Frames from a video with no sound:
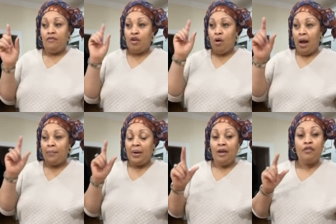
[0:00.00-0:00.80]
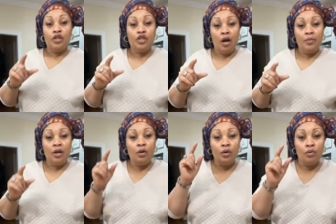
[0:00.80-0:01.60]
They, if you go apply for a
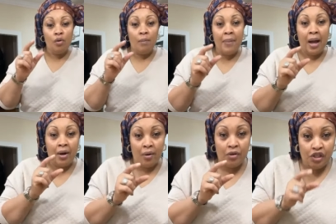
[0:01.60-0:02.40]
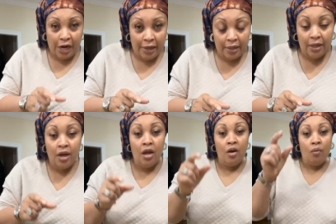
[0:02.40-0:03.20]
job, they're going to do a background check.
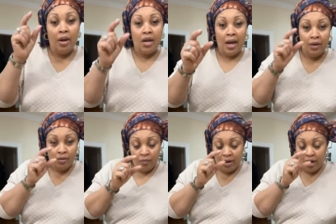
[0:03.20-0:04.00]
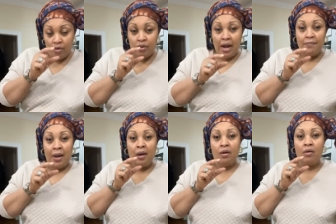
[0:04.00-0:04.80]
When that when they do
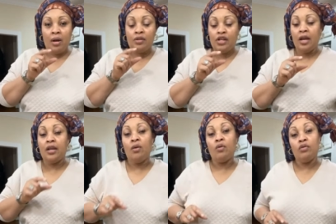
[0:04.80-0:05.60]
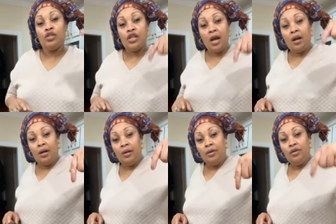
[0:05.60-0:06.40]
that background check, they're gonna
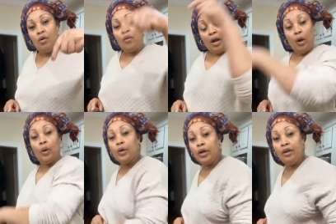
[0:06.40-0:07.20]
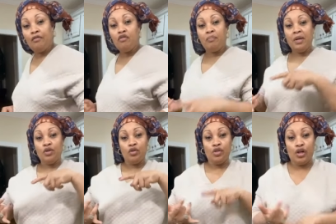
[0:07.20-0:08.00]
check your record. If
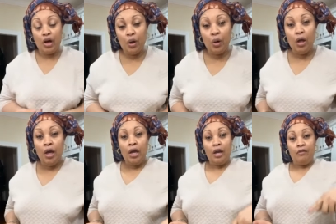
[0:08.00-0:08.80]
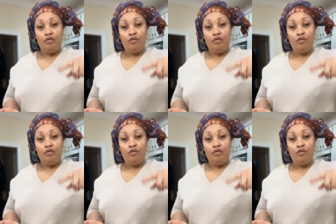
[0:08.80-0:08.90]
you've been to jail,